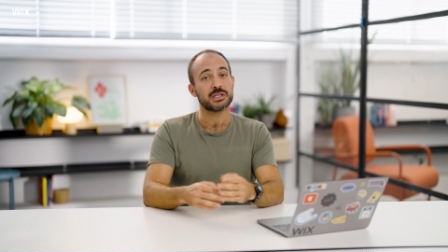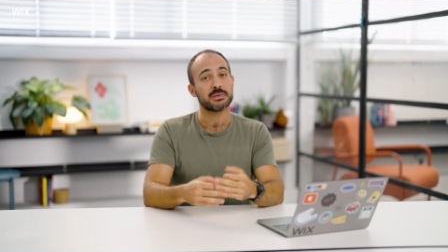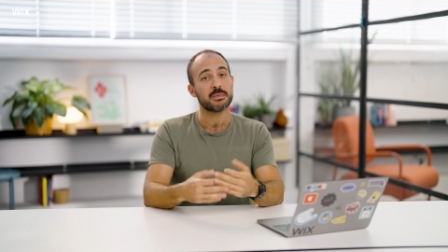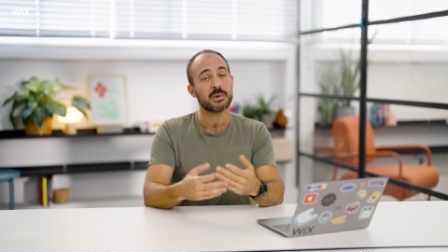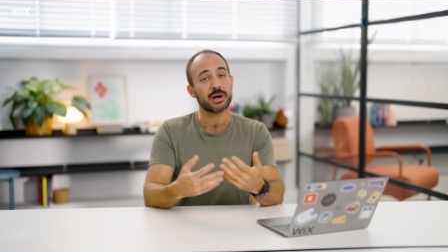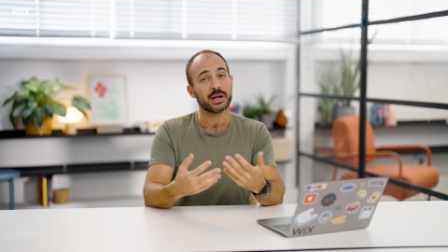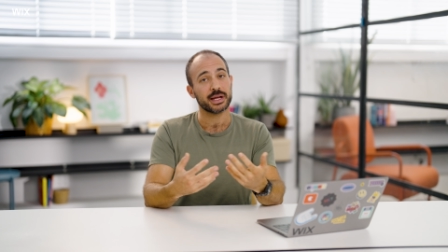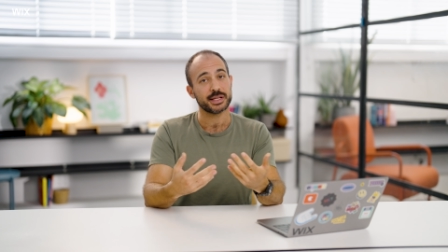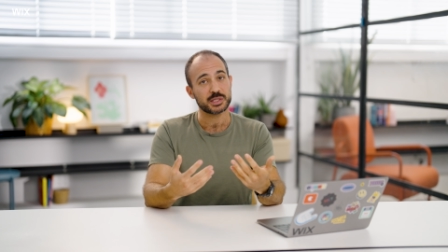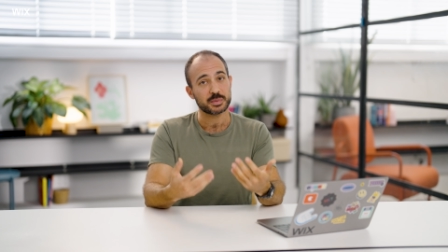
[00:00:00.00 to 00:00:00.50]
to
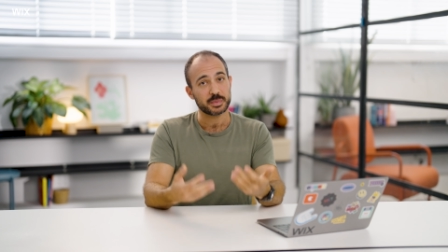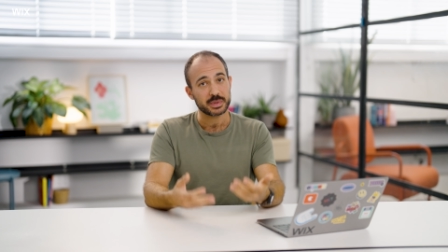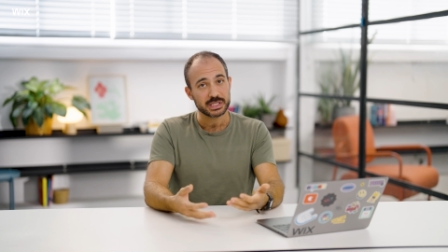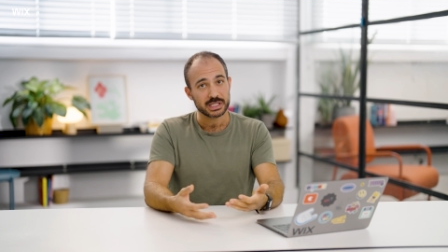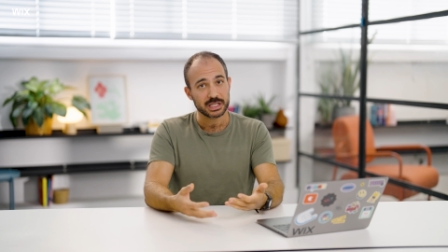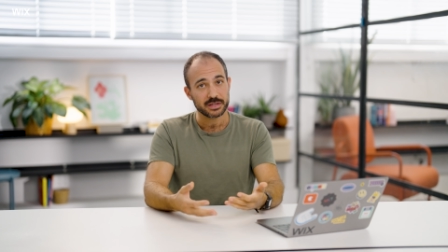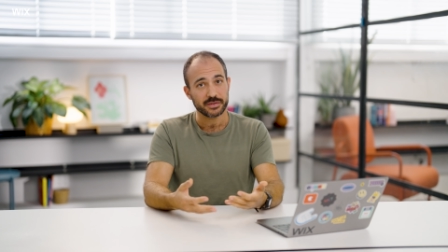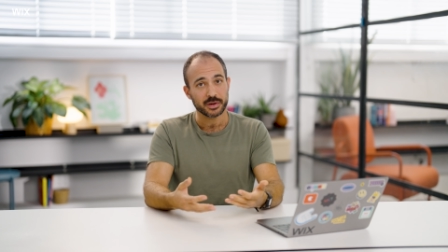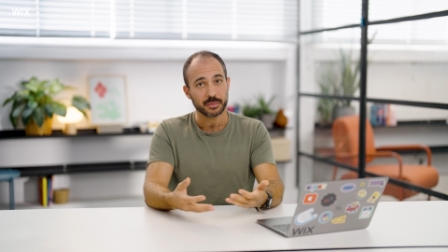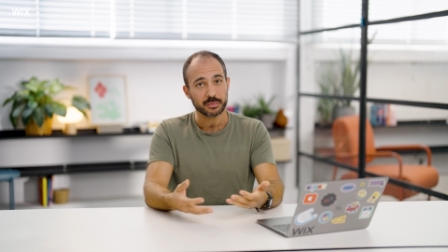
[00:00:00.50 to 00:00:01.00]
market
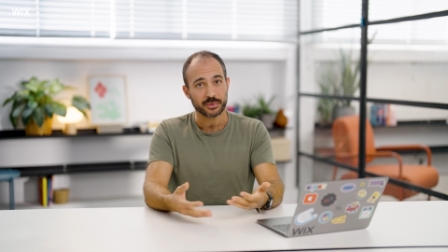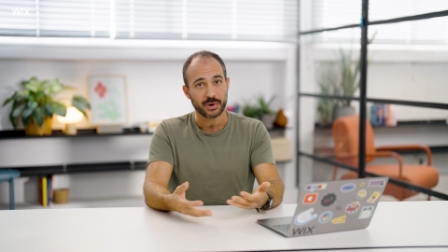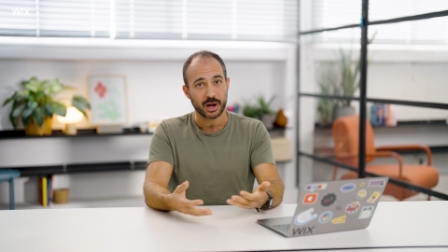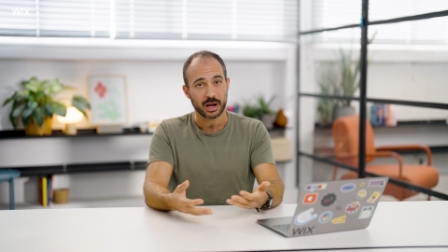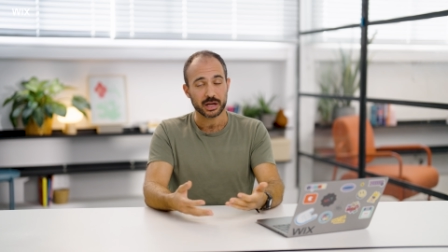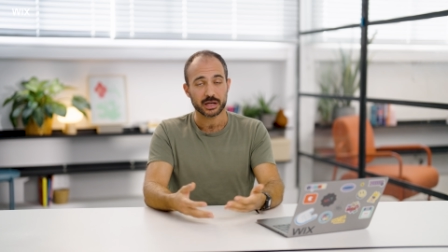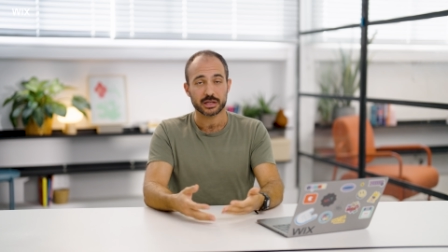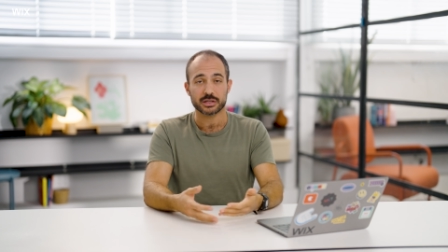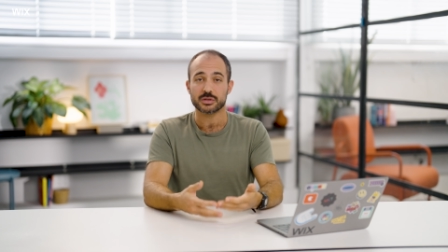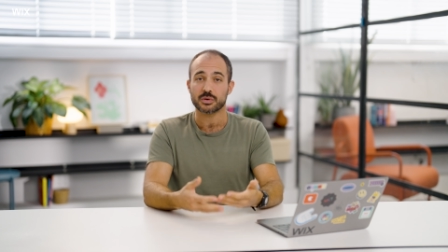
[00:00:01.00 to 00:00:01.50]
specific
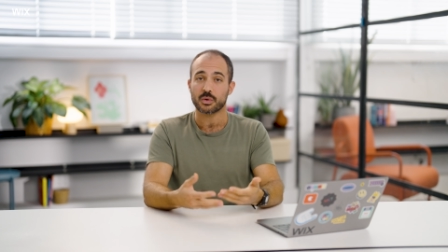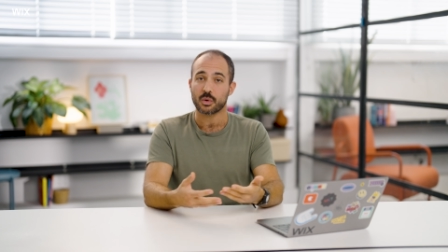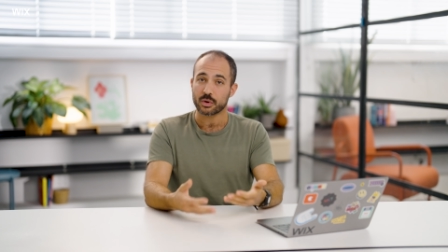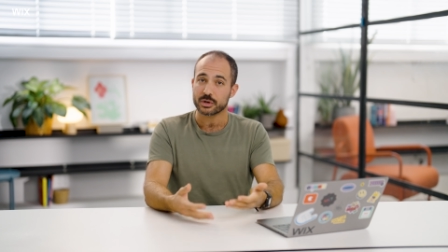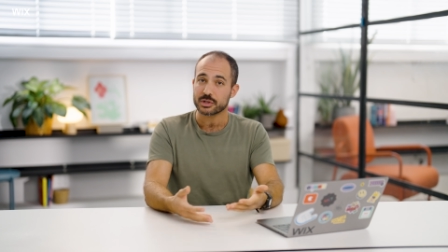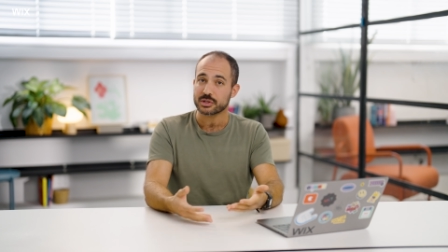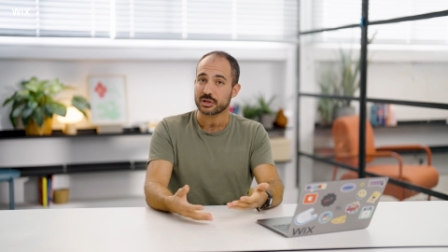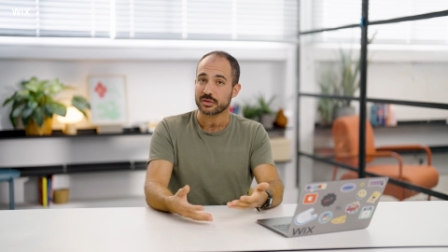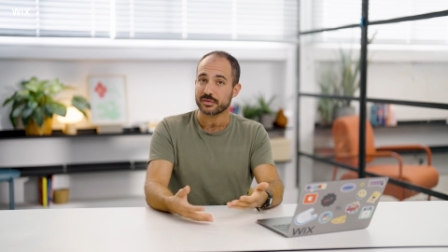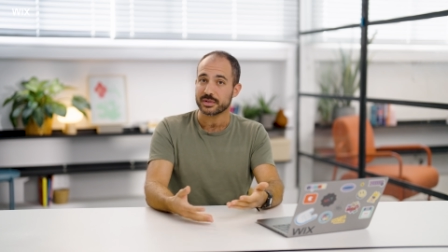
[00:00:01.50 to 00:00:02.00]
products or
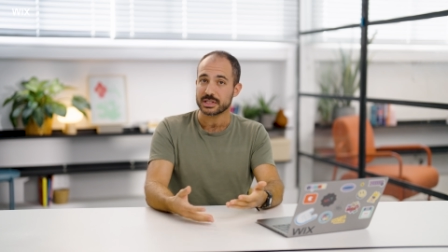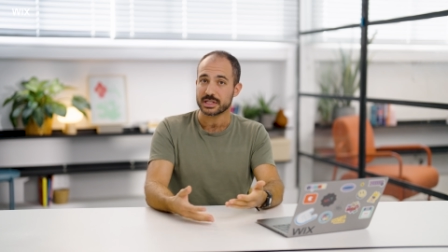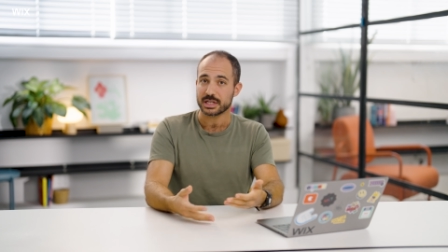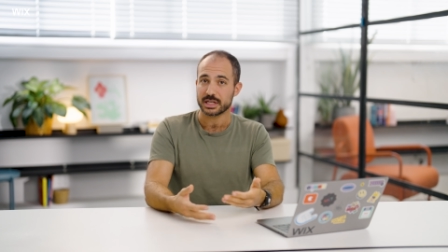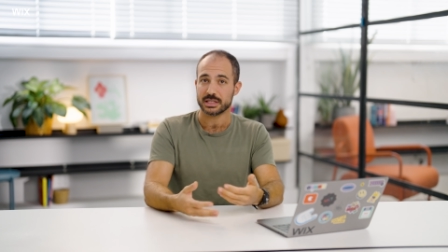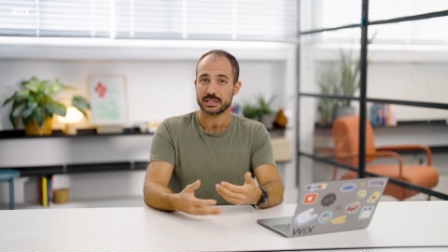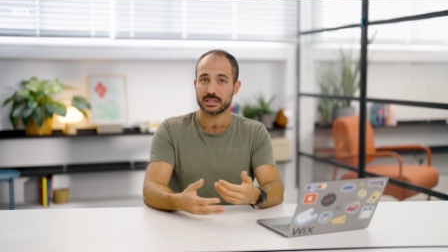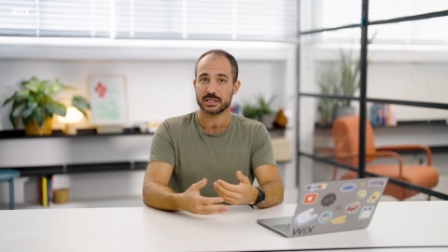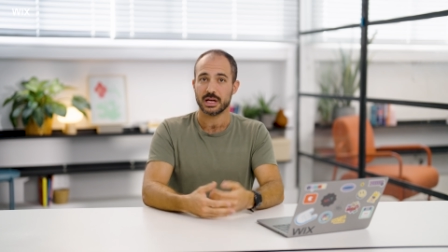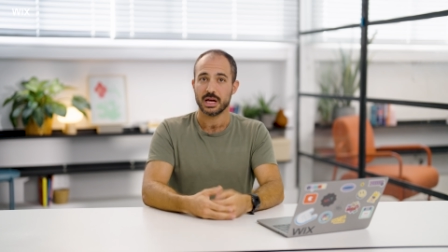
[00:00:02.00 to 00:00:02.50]

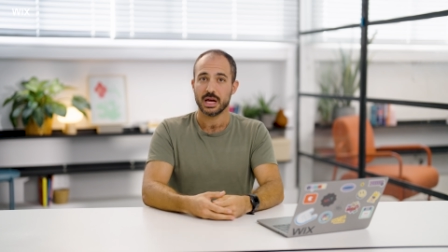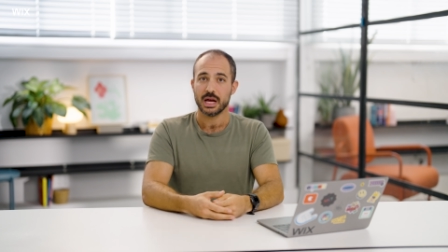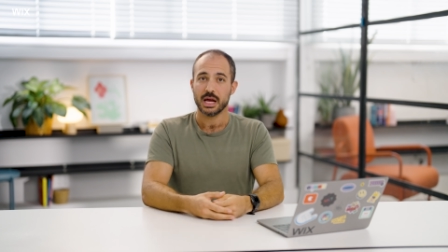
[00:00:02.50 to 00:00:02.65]
services.